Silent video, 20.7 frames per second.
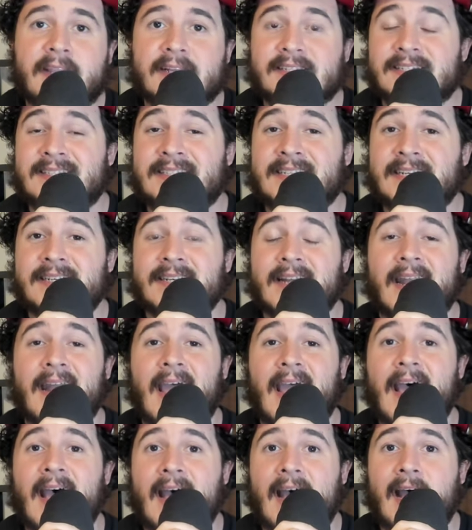he did not
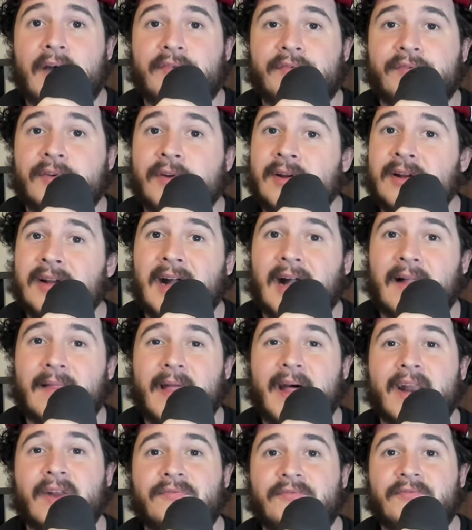have a
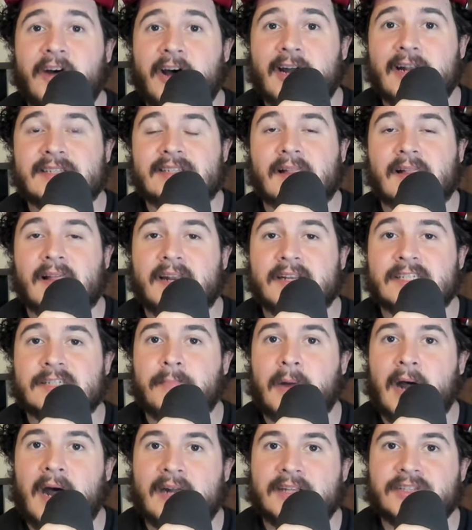lot of funds, a lot of
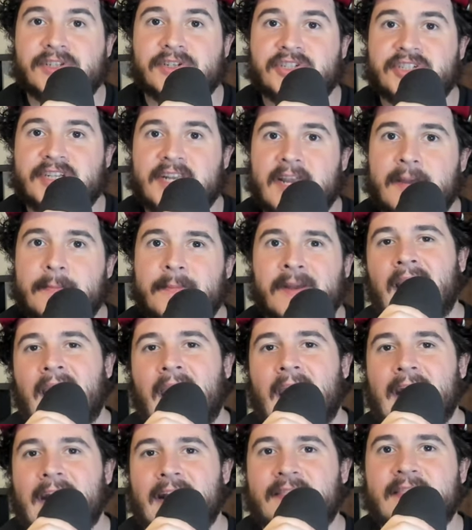sponsorship.
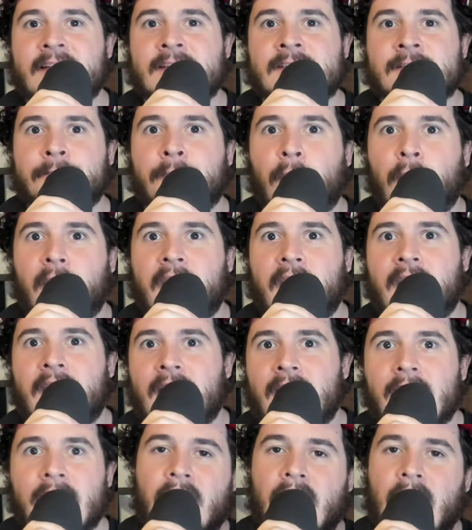And at this
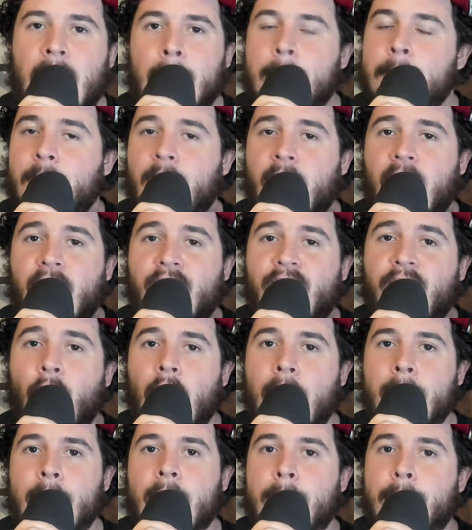point, a
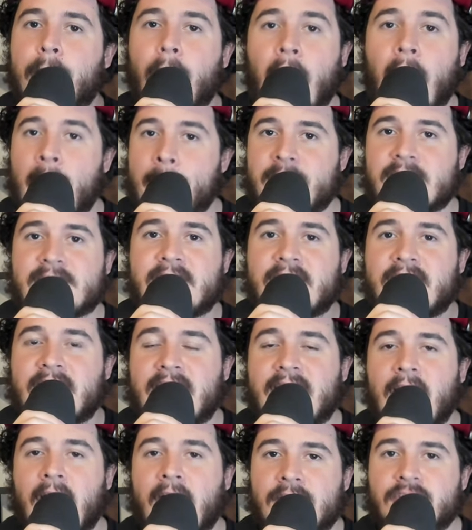former promising
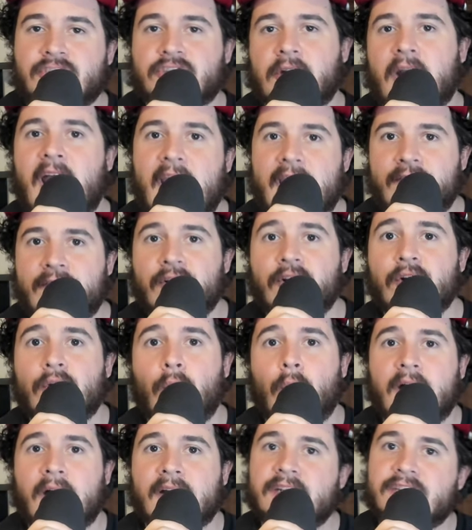young driver who
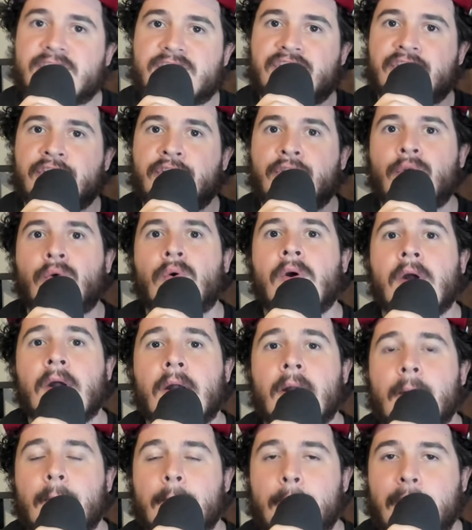won two
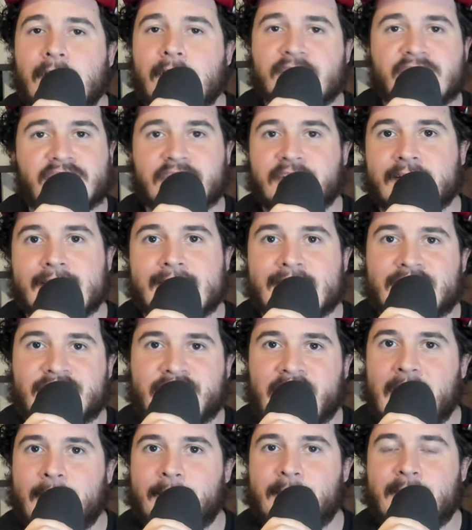Busch Series
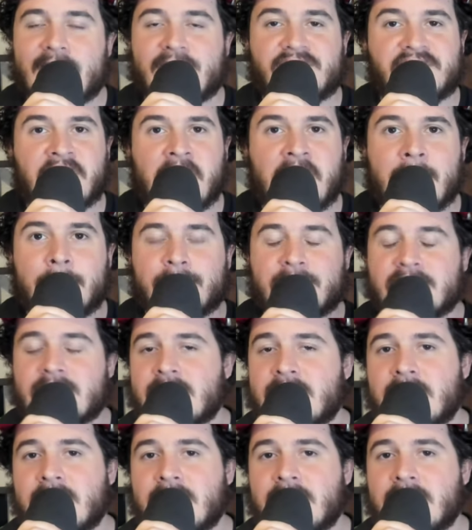championships